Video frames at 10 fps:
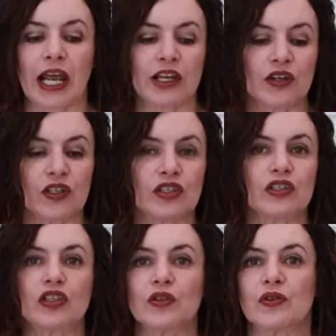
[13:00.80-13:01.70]
and you can
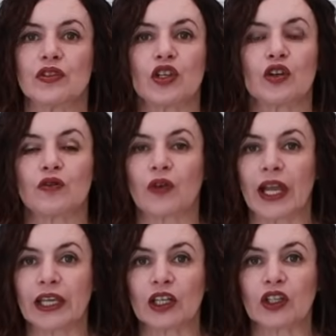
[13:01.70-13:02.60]
just use your
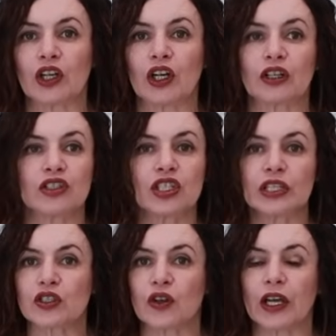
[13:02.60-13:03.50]
regular
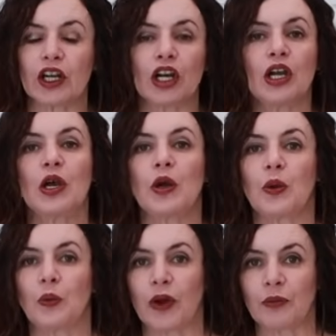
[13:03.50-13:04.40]
cheese grater.
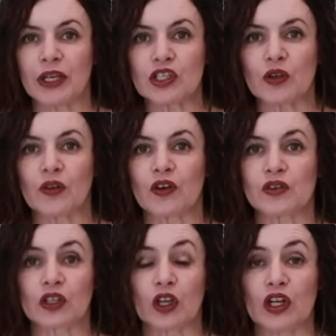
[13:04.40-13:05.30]
When we do
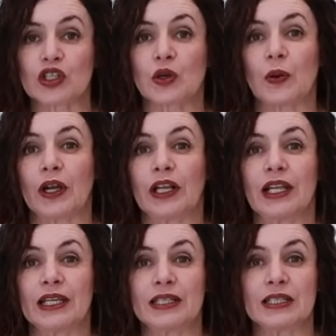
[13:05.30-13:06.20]
those large
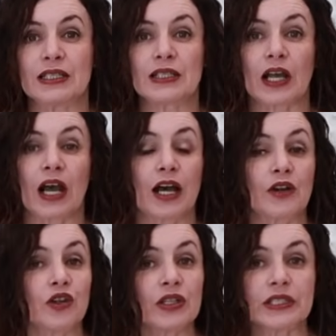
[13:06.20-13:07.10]
quantities,
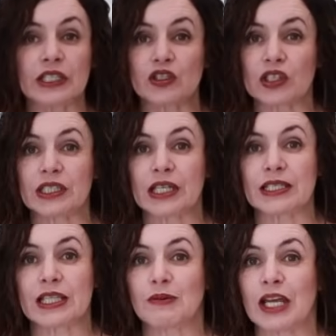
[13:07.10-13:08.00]
Christy usually
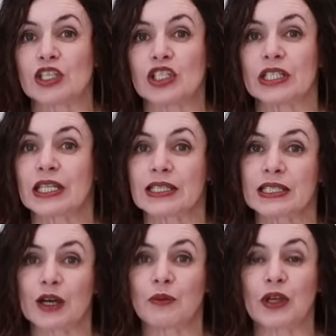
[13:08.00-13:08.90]
does them, and she does
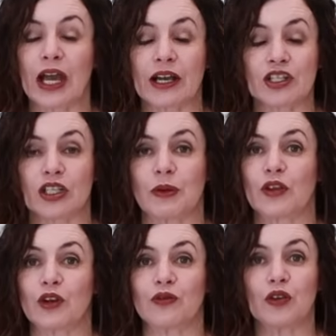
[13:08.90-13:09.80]
them actually with
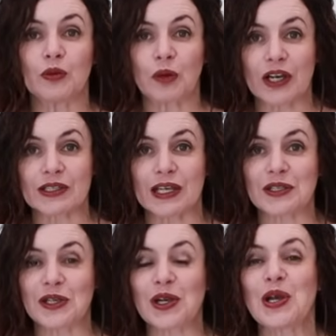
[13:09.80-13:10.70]
her food processor.